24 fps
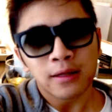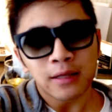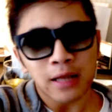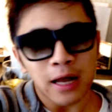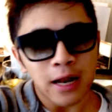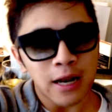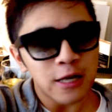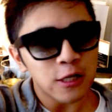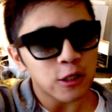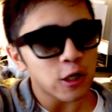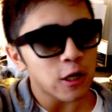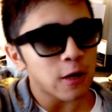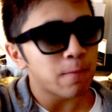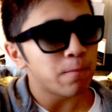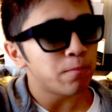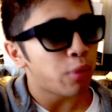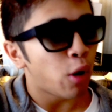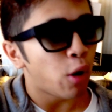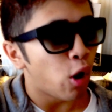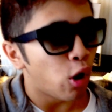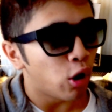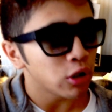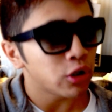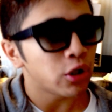that is
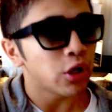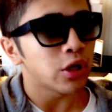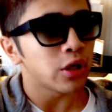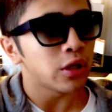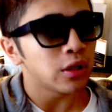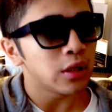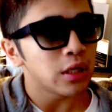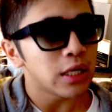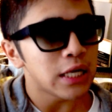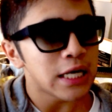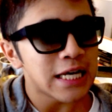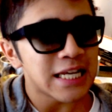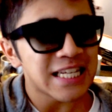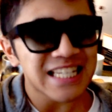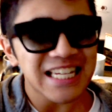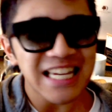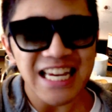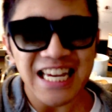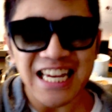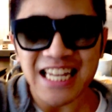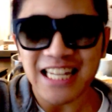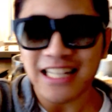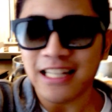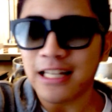important is
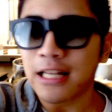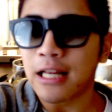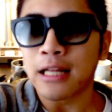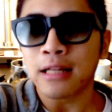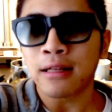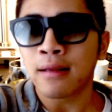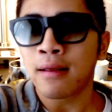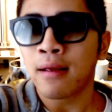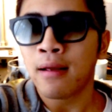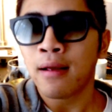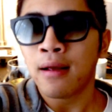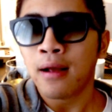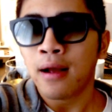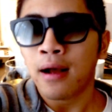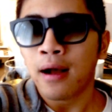in it.